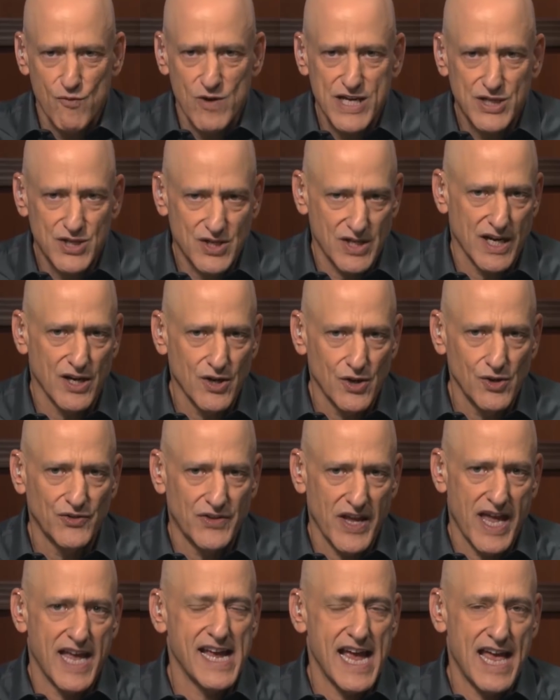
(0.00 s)
every
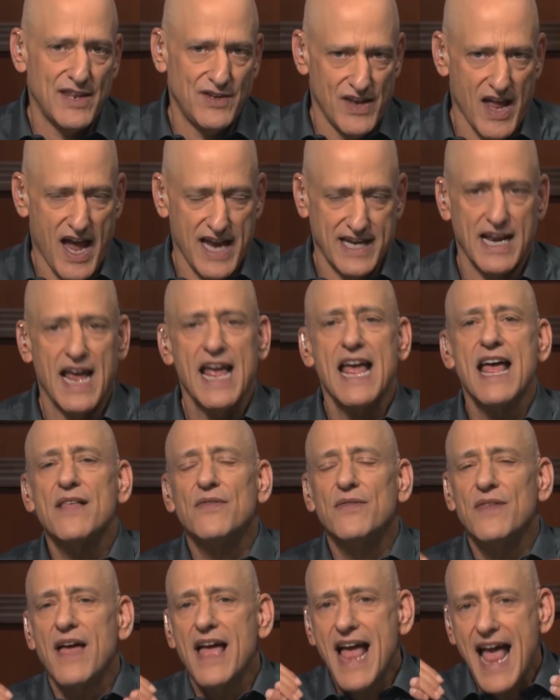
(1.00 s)
single day and night.
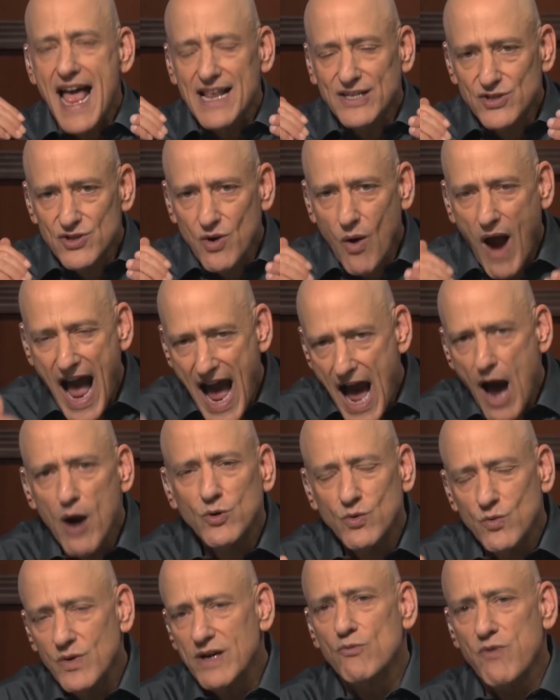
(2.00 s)
And so
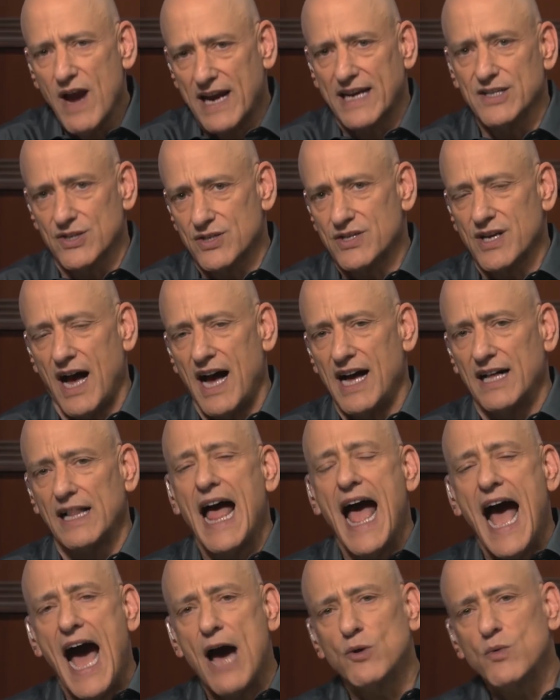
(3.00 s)
how do we
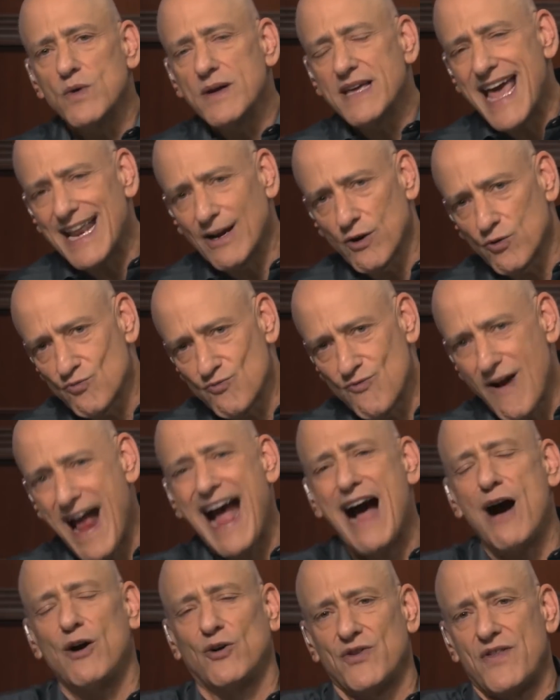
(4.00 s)
reconcile? How do we get
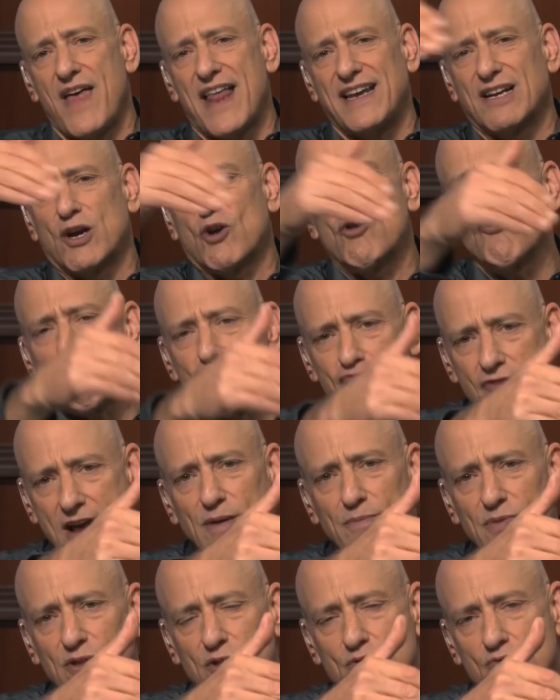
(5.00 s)
around that
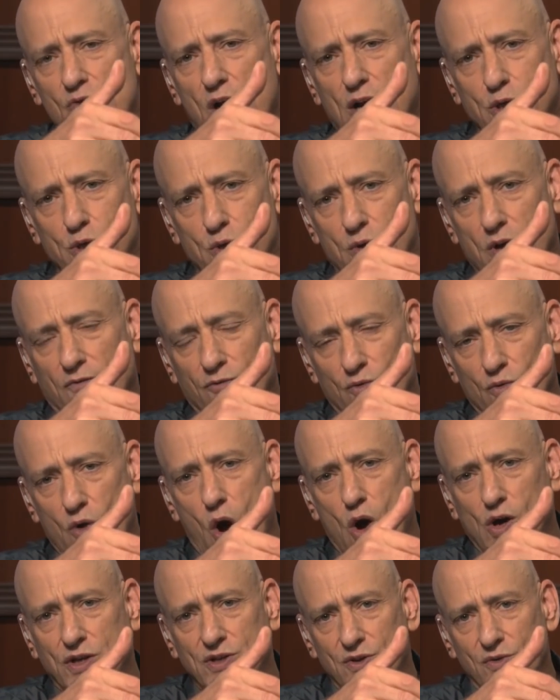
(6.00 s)
incredible structure
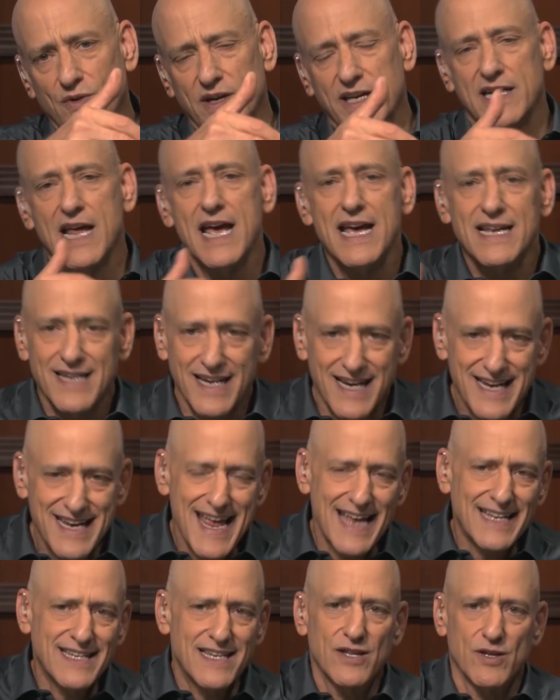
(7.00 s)
of wrongdoing
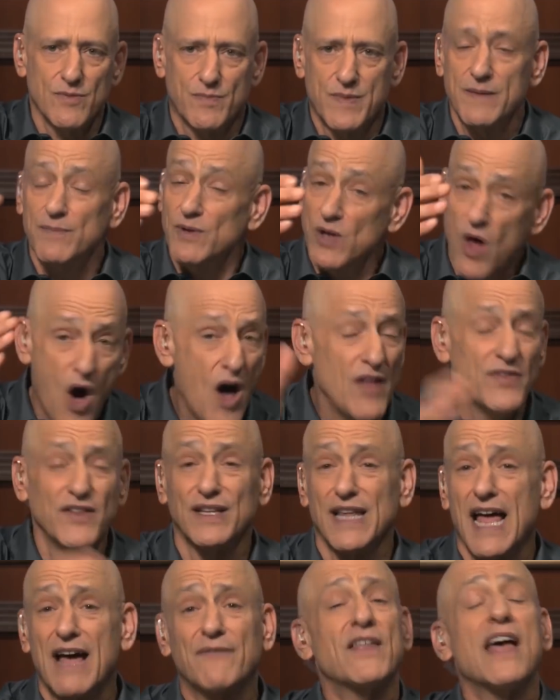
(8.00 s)
to get to the people
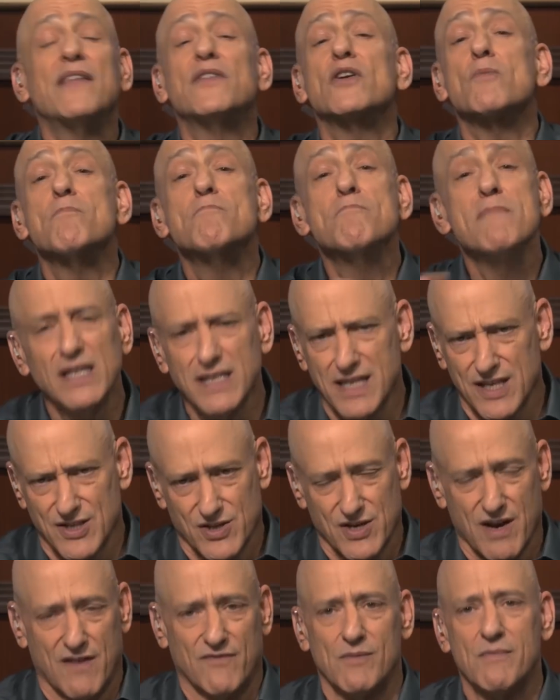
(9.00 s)
on the left? And there are
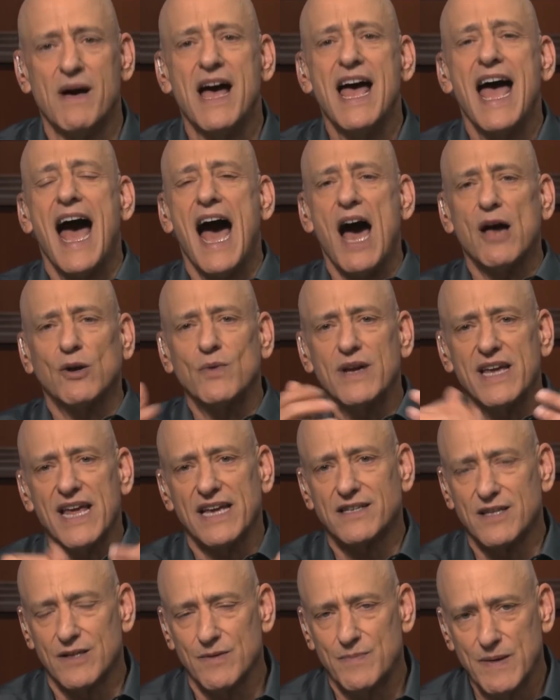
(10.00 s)
millions of them. How
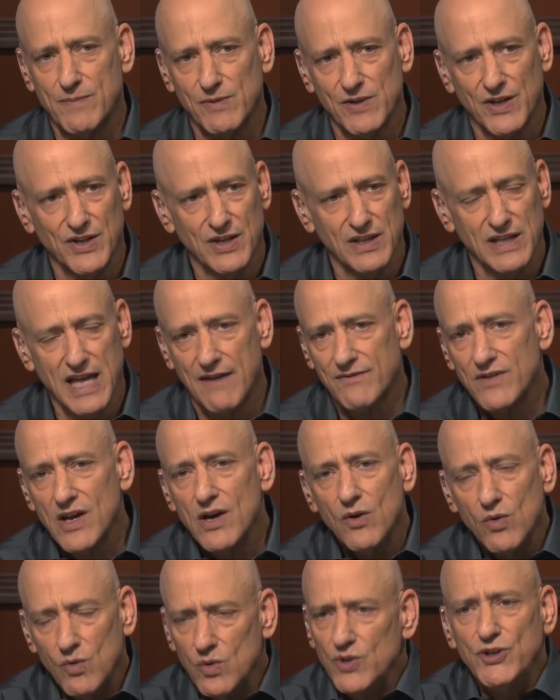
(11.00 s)
do we get to the people on the
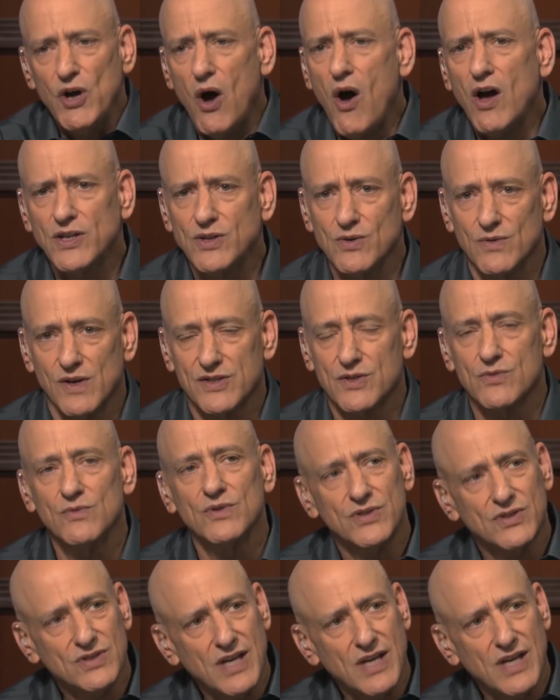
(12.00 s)
left who will talk to